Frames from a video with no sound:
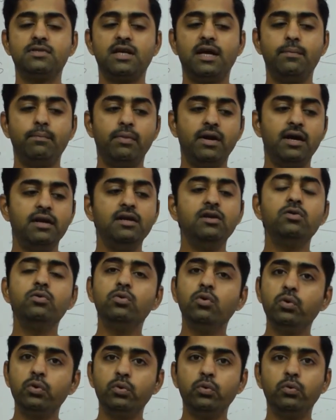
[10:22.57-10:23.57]
I'm planning to
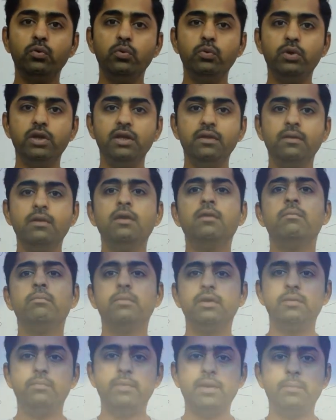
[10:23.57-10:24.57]
go to Ooty, but my